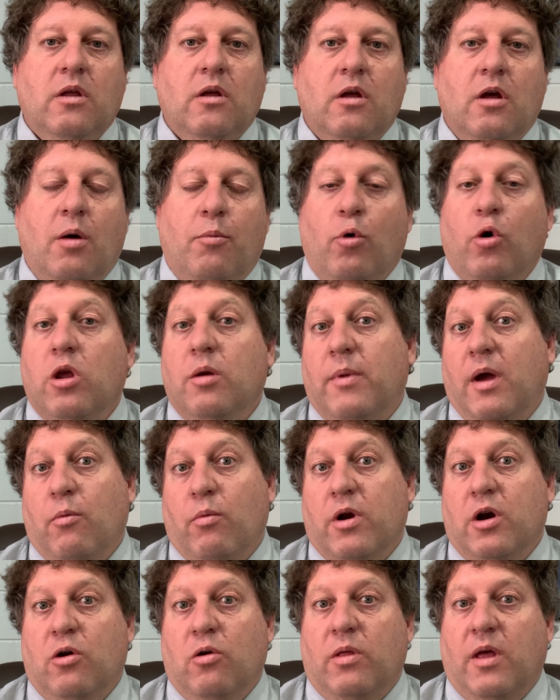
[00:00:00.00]
or you may
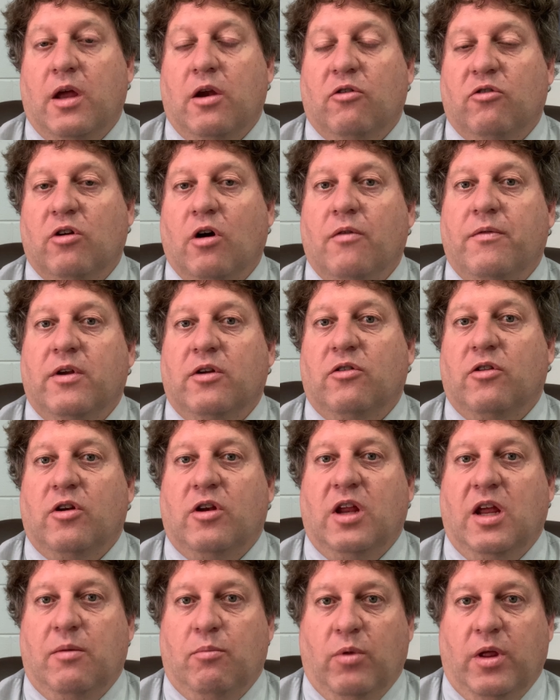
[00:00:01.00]
want to do that yourself as the
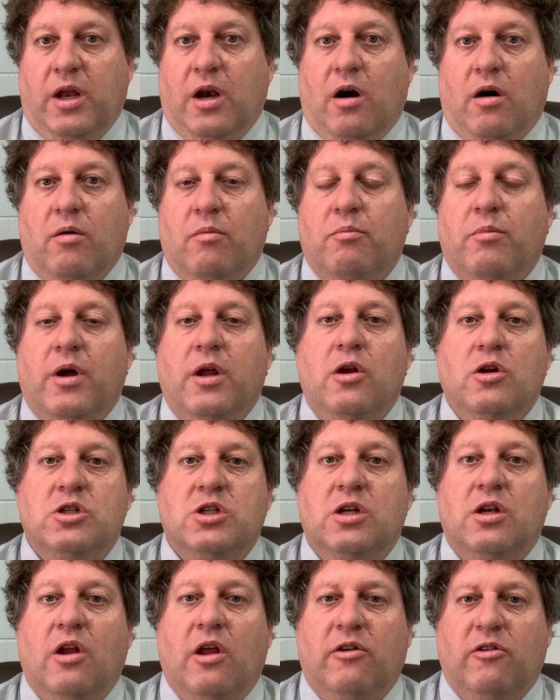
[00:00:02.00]
team leader, but you
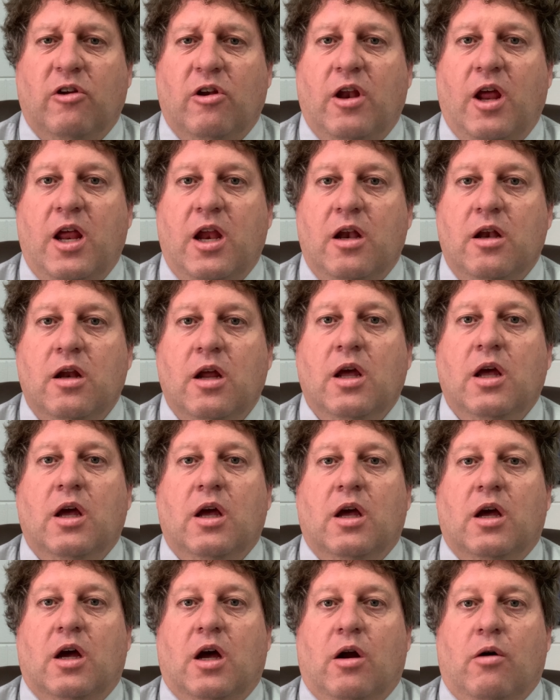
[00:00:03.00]
should designate
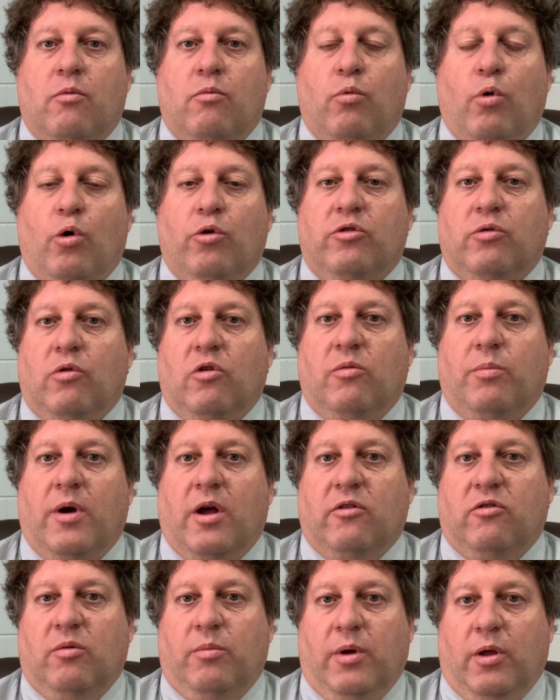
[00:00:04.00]
roles and
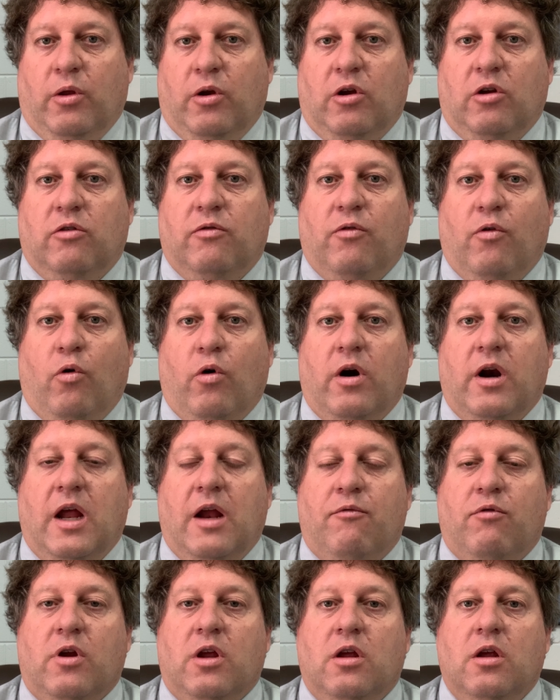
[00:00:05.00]
responsibilities for
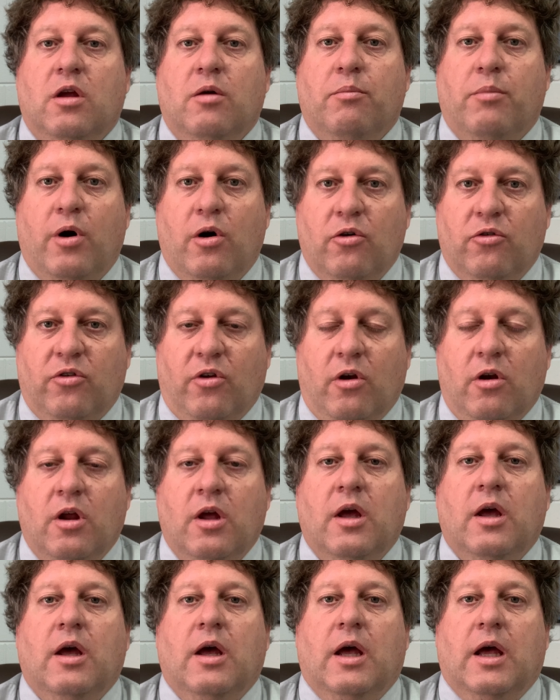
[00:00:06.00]
every person.
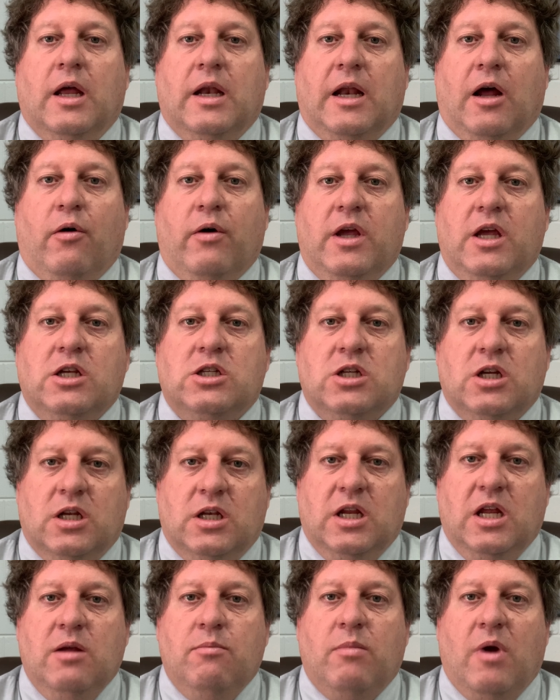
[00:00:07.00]
Now, each
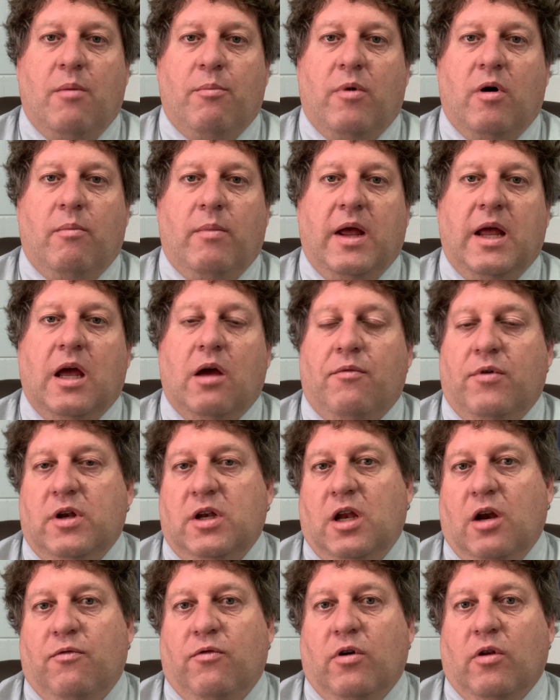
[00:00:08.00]
team member may have a
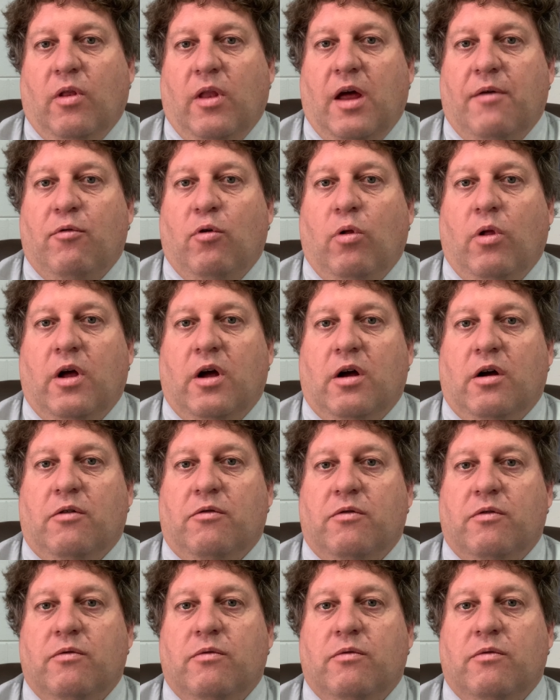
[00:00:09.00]
different level of